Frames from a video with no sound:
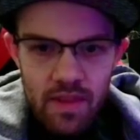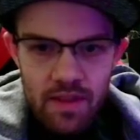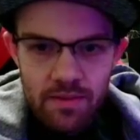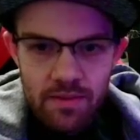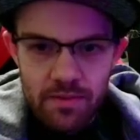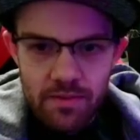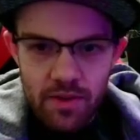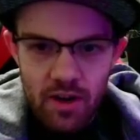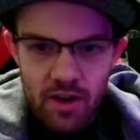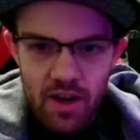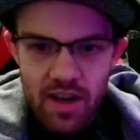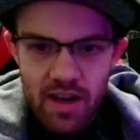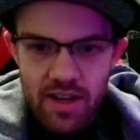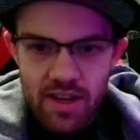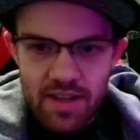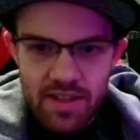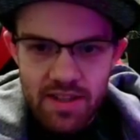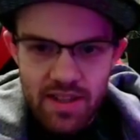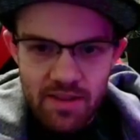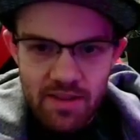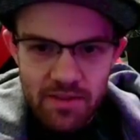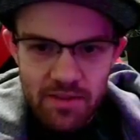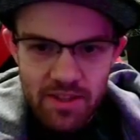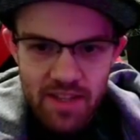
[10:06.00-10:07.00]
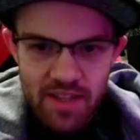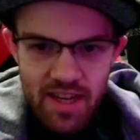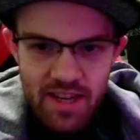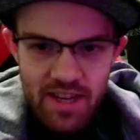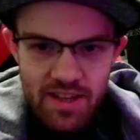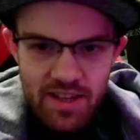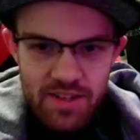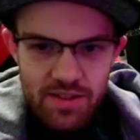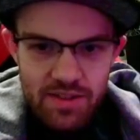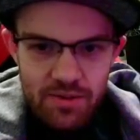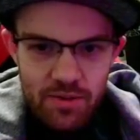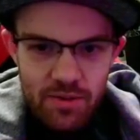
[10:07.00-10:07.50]
Alright, Devil
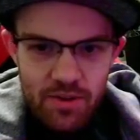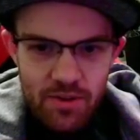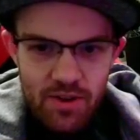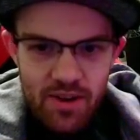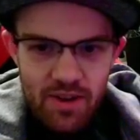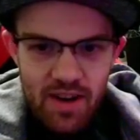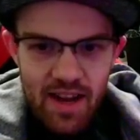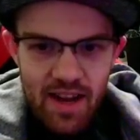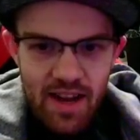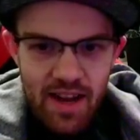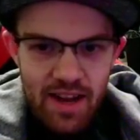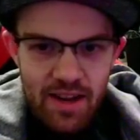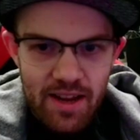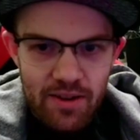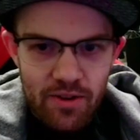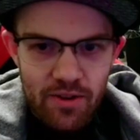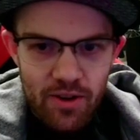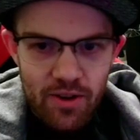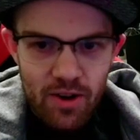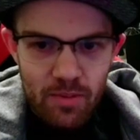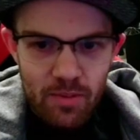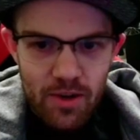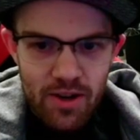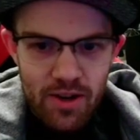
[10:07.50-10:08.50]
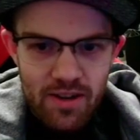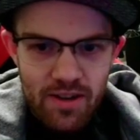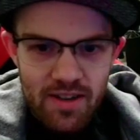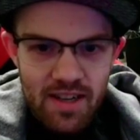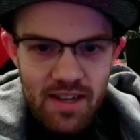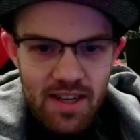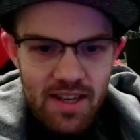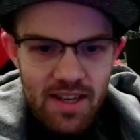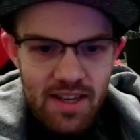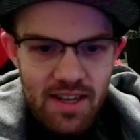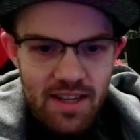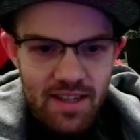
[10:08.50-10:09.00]
Dinosaur and armor
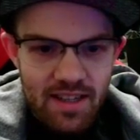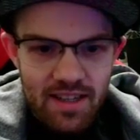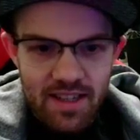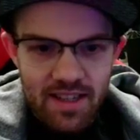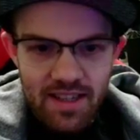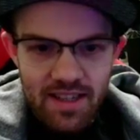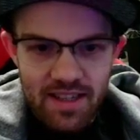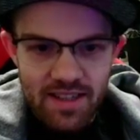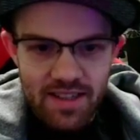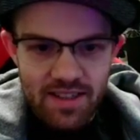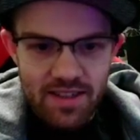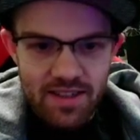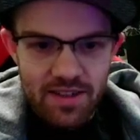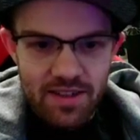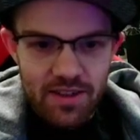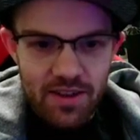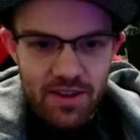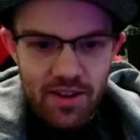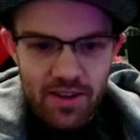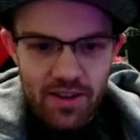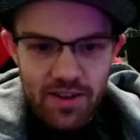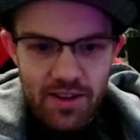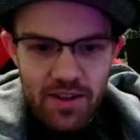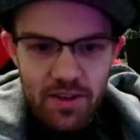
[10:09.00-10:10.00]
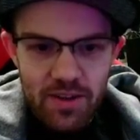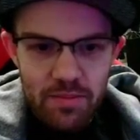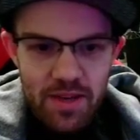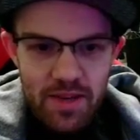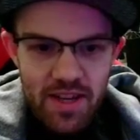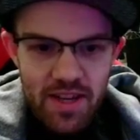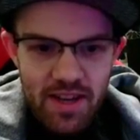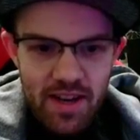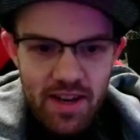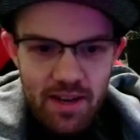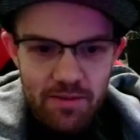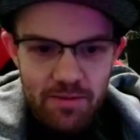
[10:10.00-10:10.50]
is not going to be
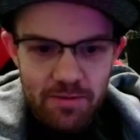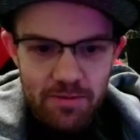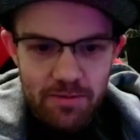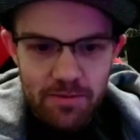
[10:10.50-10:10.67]
enough.